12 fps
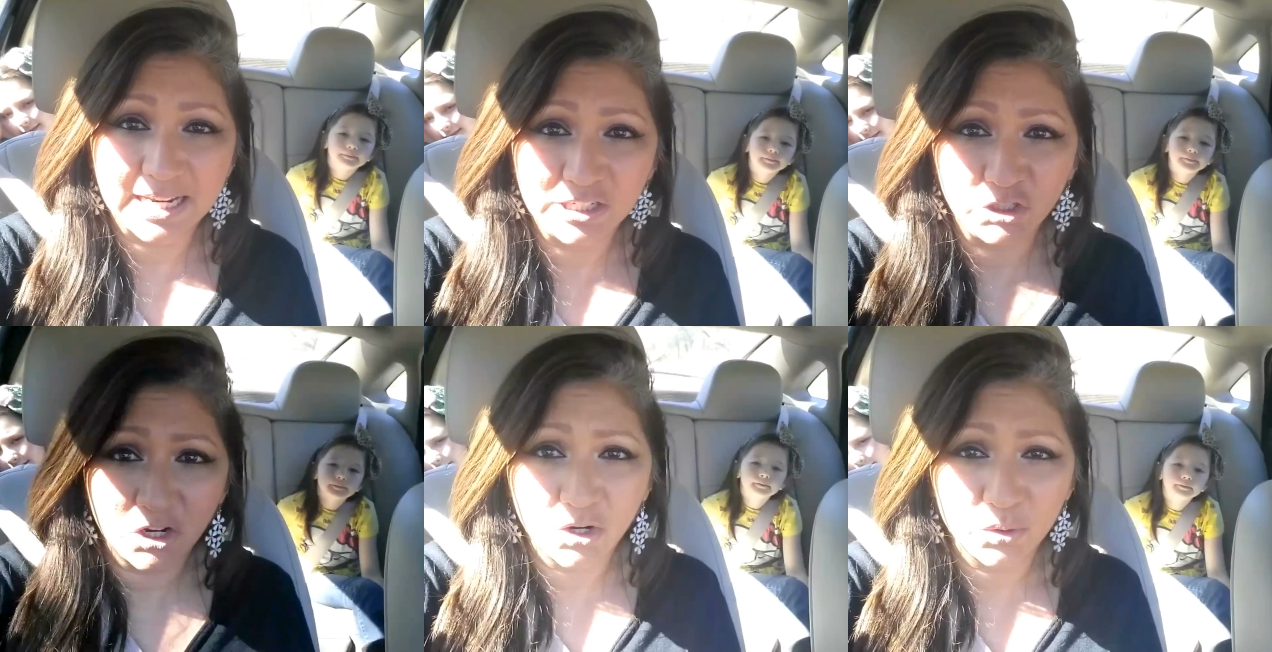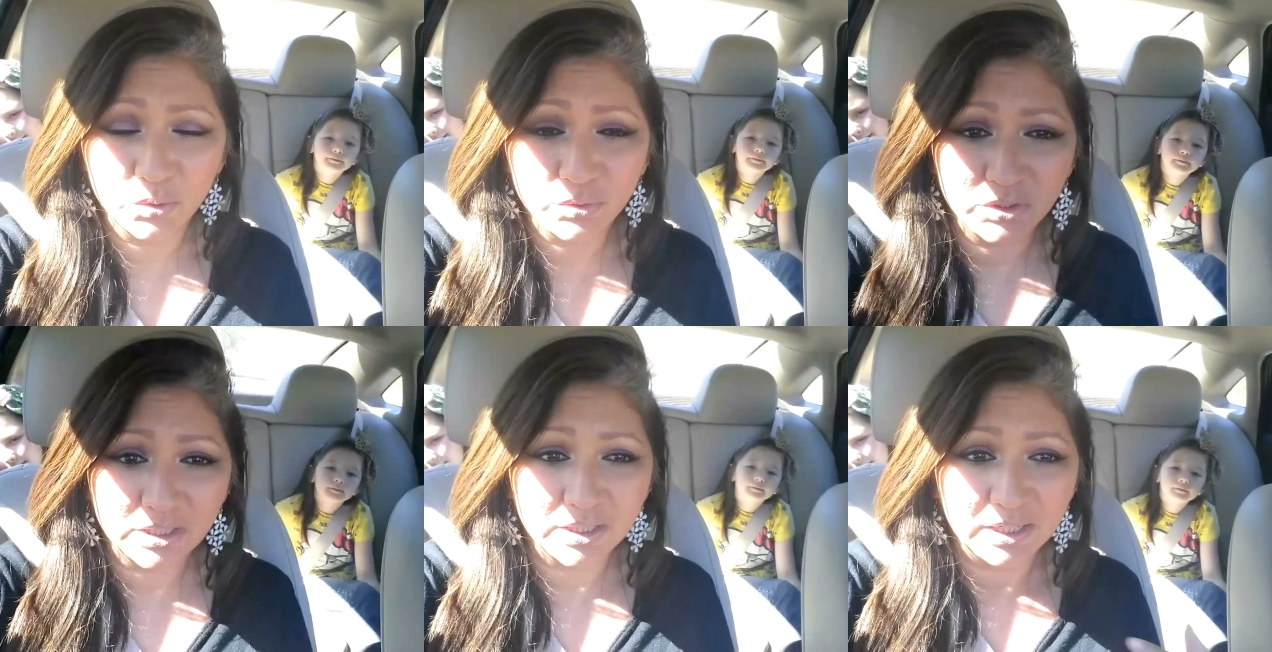Speaker 1: stay
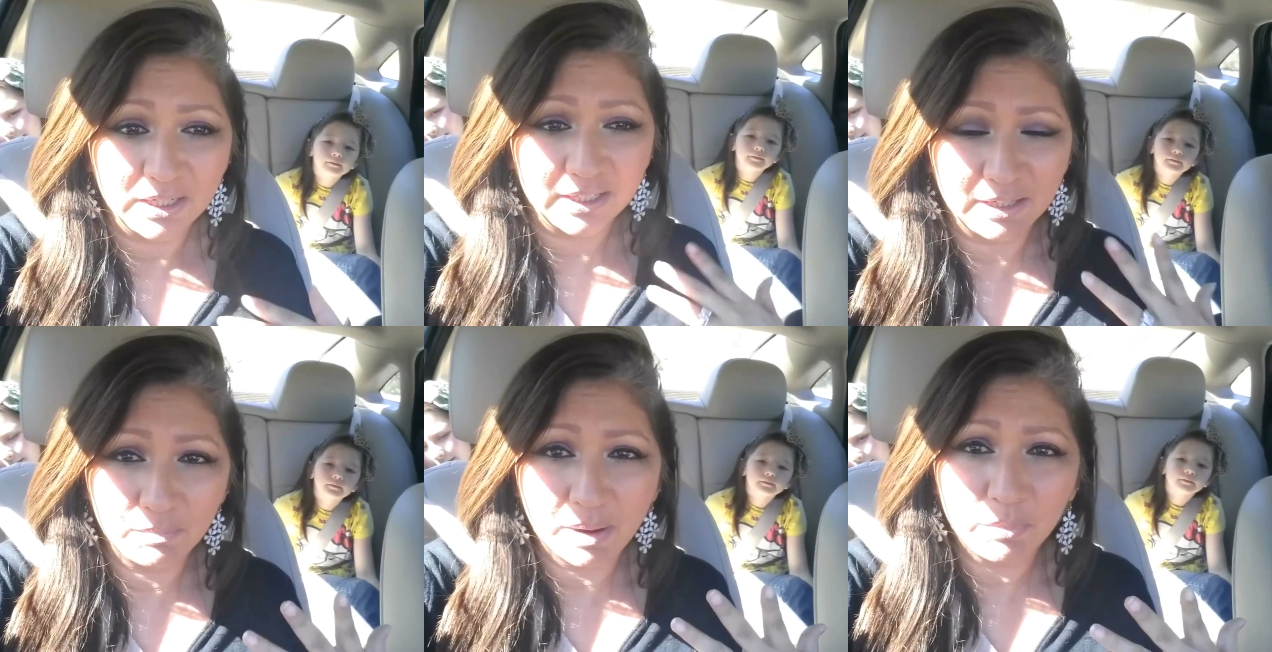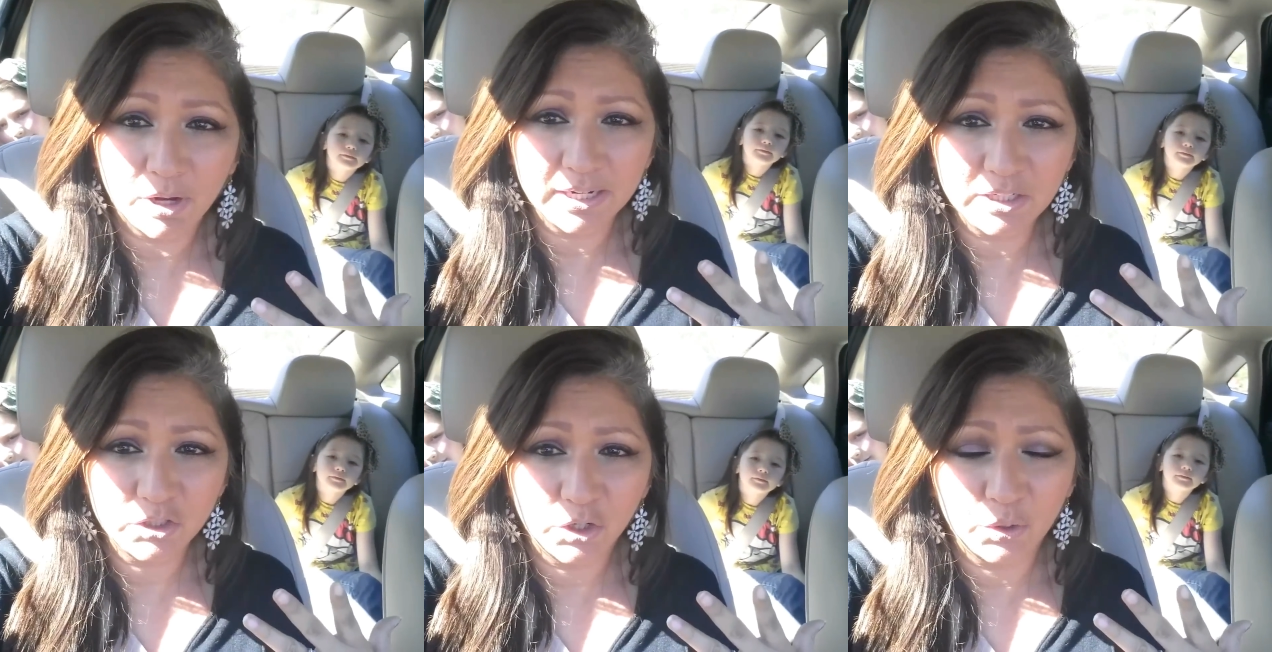toned, keep my
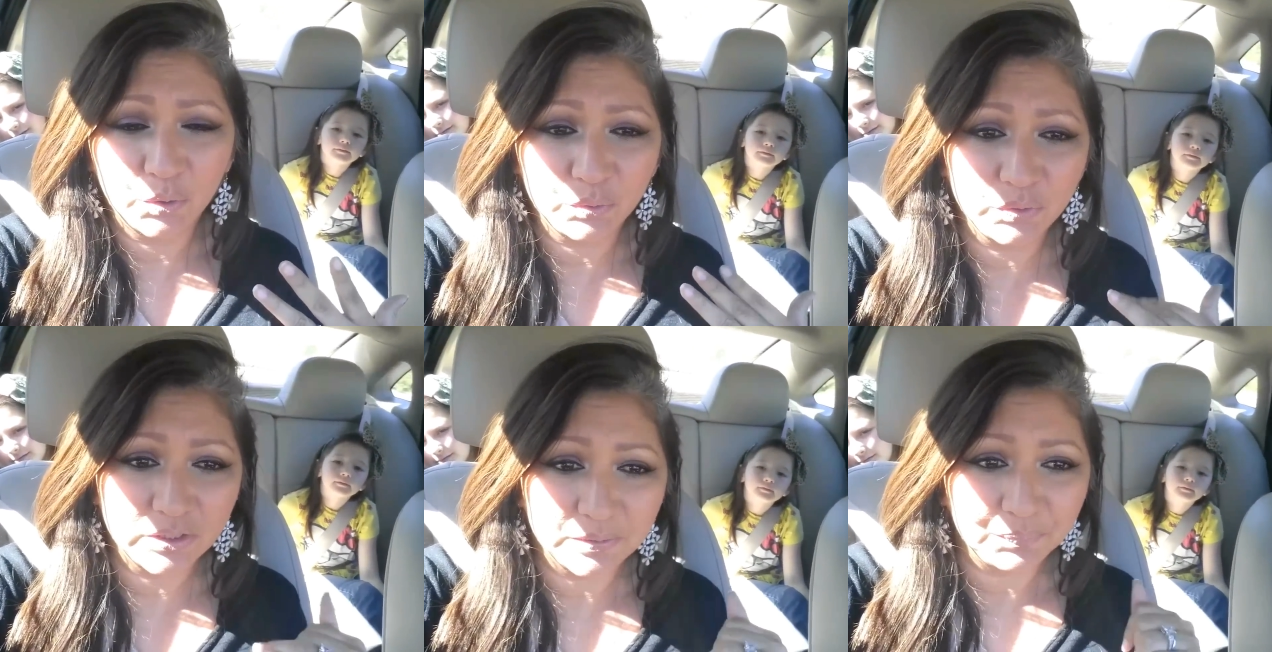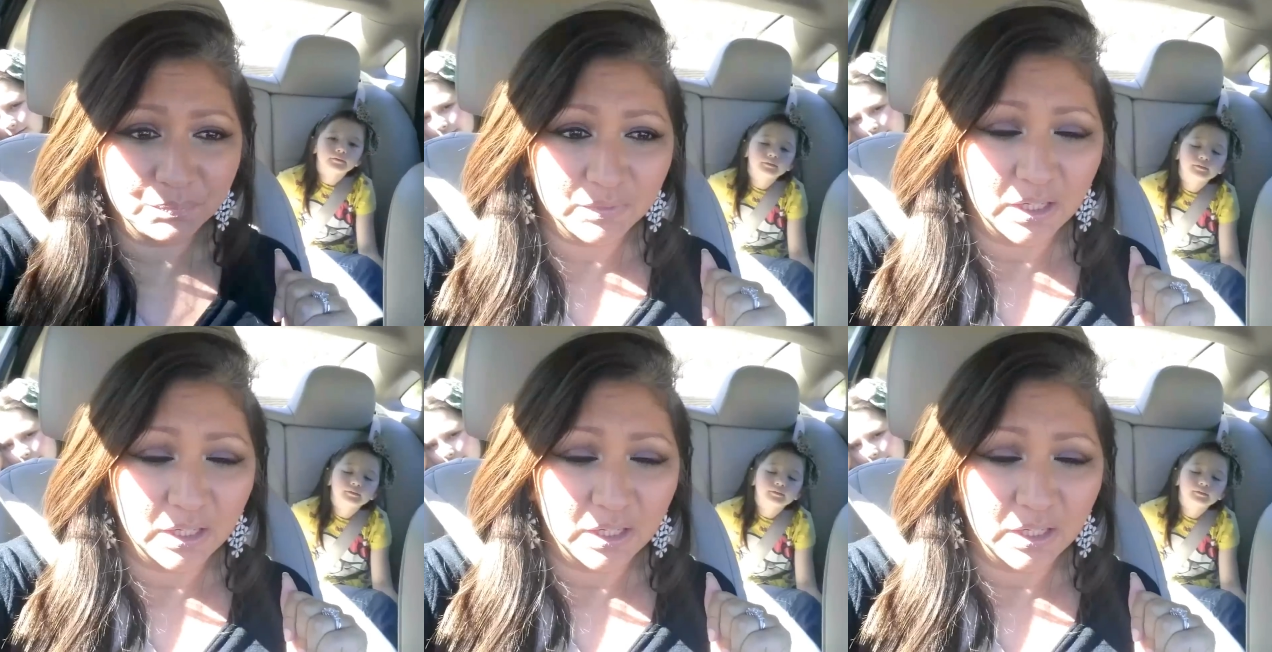body toned.